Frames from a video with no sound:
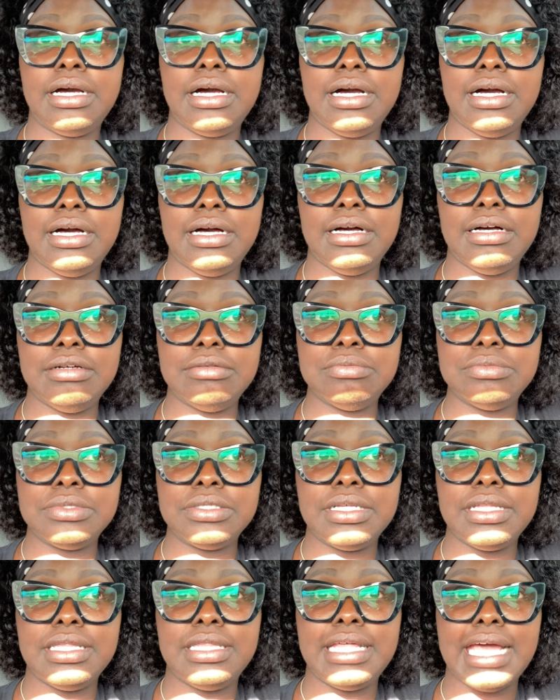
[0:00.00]
Um,
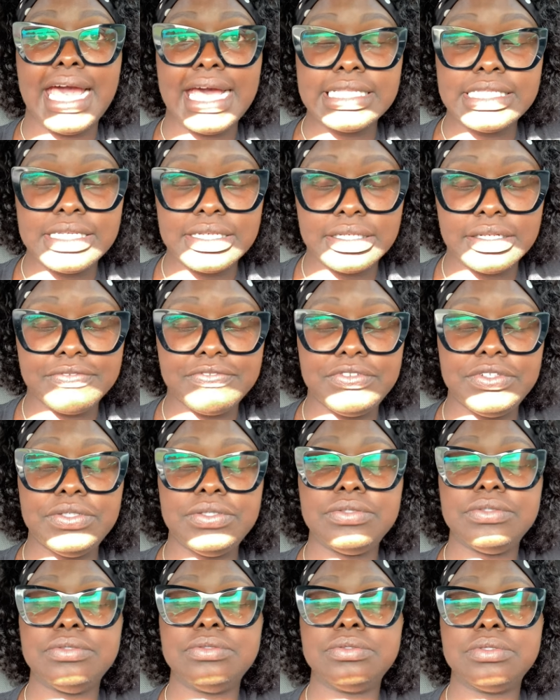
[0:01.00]
that took a
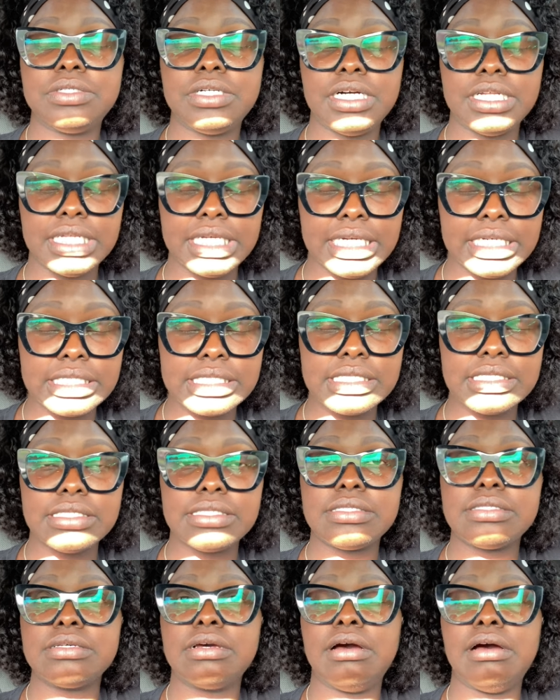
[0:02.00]
few
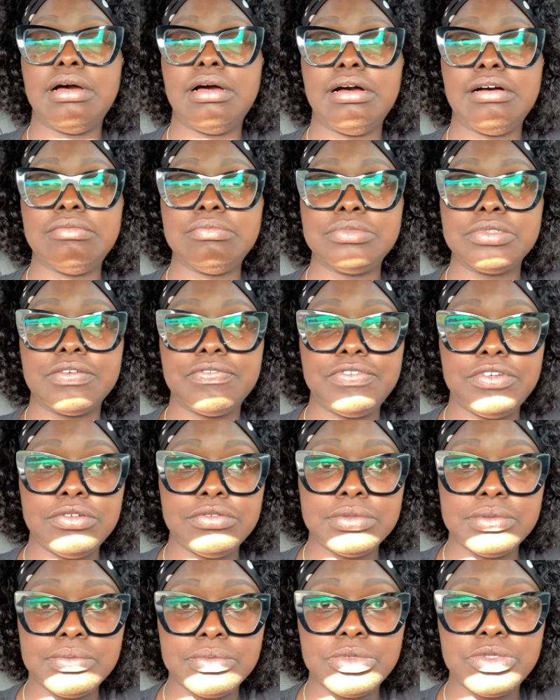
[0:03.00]
clicks, um, a
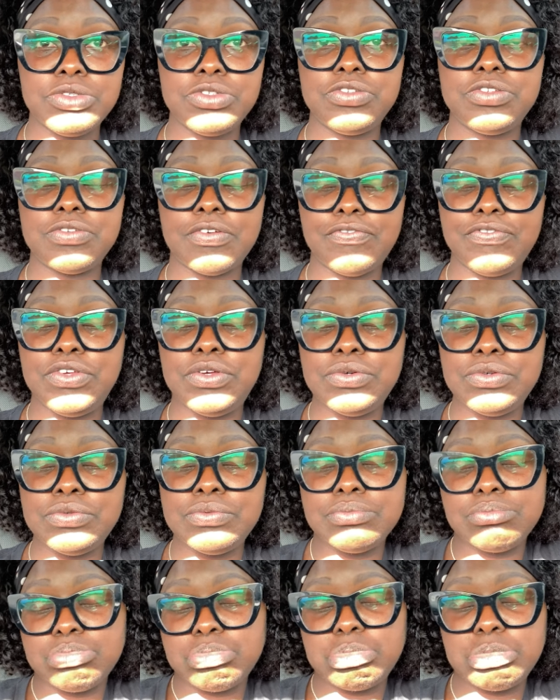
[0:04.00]
few, a few
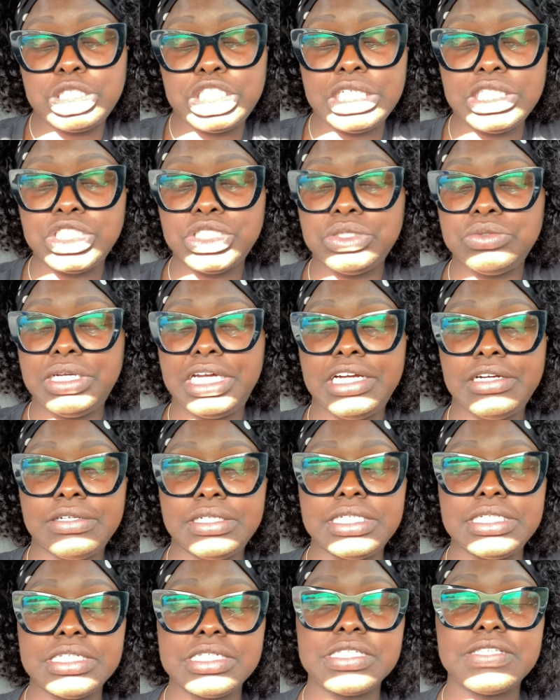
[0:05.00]
tissue
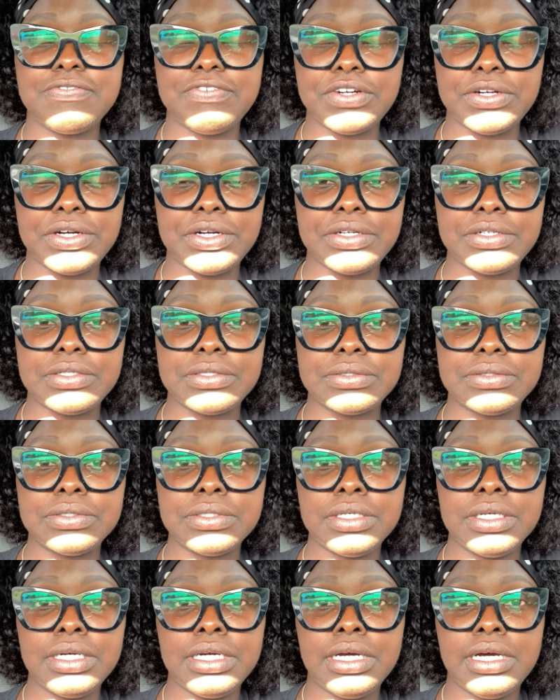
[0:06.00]
areas for her
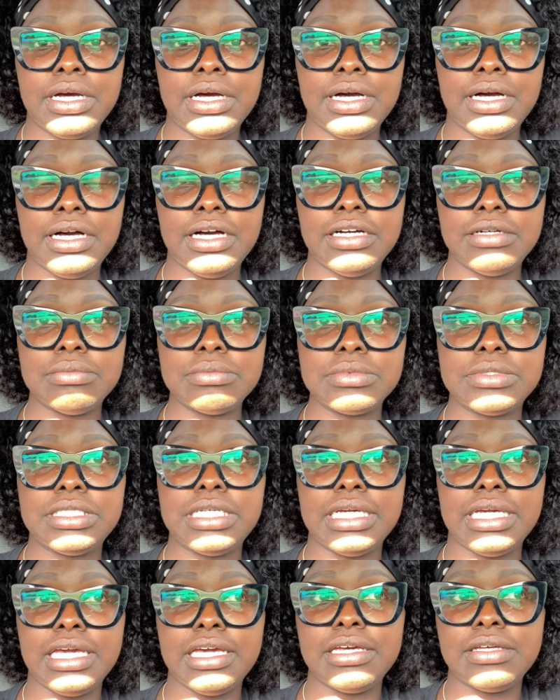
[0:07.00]
um,
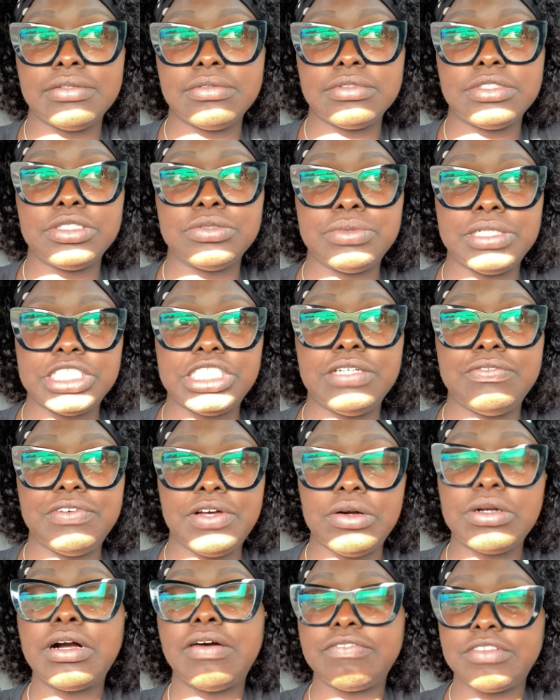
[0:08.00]
to get to where she
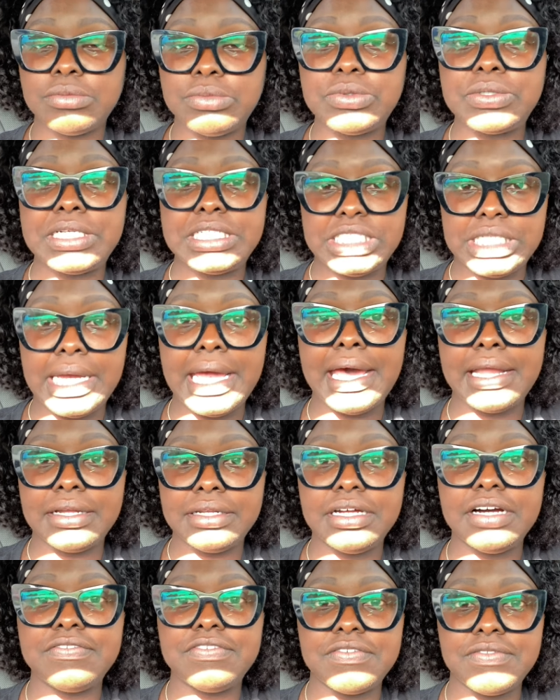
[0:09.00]
felt comfortable that she had
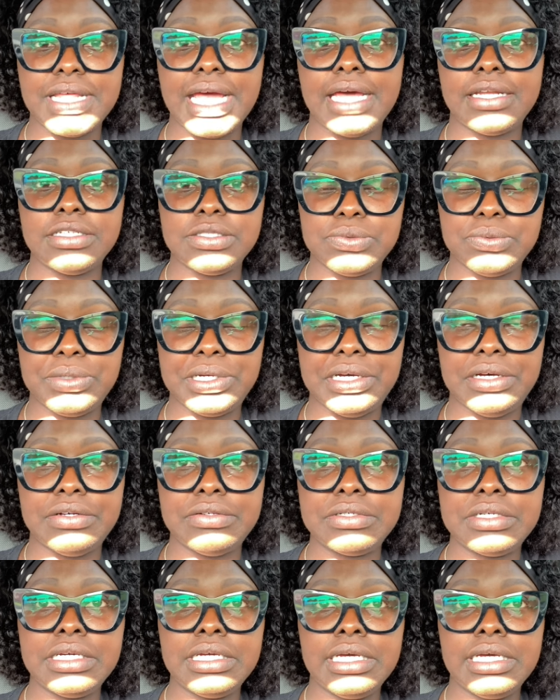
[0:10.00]
enough of that as well.